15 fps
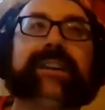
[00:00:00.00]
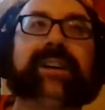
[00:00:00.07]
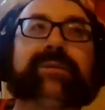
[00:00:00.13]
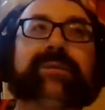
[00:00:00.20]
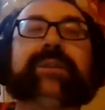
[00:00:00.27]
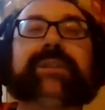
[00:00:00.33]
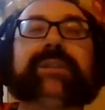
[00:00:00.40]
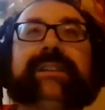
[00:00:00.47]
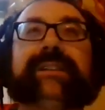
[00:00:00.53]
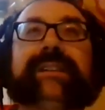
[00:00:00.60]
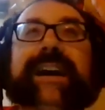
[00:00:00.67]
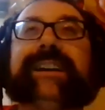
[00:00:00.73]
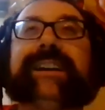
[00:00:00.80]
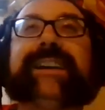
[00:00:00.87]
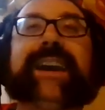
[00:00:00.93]
the other rule: is
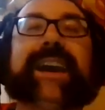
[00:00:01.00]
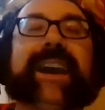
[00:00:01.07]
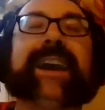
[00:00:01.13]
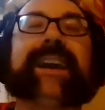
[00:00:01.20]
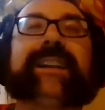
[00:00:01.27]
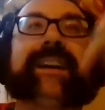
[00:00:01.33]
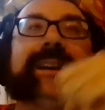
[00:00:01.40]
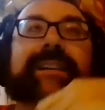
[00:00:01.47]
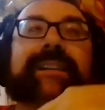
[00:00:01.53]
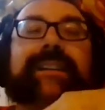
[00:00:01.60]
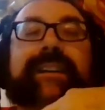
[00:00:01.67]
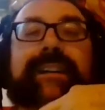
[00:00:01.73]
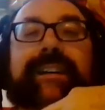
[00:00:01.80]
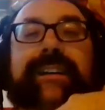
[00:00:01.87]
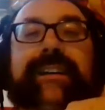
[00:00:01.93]
that you can't like,
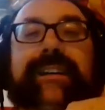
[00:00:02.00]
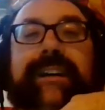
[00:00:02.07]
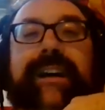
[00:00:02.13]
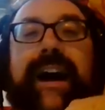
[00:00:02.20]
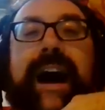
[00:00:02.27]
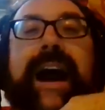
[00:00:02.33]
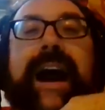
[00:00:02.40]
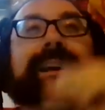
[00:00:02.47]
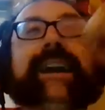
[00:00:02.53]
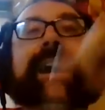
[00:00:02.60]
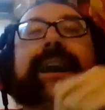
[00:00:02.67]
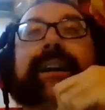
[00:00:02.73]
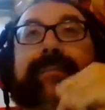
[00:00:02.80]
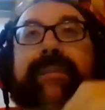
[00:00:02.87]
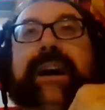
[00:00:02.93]
I
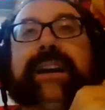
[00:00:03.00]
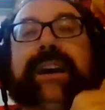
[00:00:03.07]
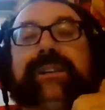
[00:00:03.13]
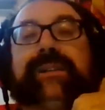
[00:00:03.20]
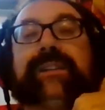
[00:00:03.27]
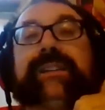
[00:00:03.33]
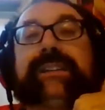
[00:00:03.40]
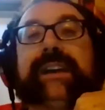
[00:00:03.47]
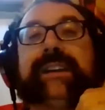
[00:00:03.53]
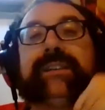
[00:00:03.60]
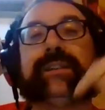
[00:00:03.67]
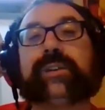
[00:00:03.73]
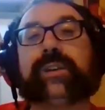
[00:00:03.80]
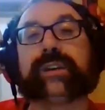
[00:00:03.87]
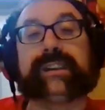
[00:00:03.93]
can't. My age consent in
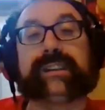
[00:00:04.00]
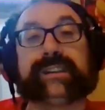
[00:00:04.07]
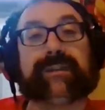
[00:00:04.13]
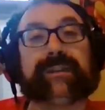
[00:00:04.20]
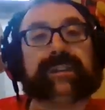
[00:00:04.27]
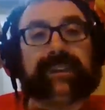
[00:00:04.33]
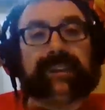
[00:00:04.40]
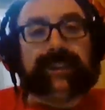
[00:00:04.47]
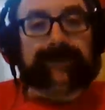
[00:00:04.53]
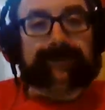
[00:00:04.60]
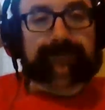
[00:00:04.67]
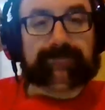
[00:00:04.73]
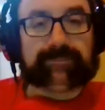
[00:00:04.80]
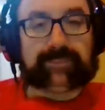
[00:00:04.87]
New York is 17,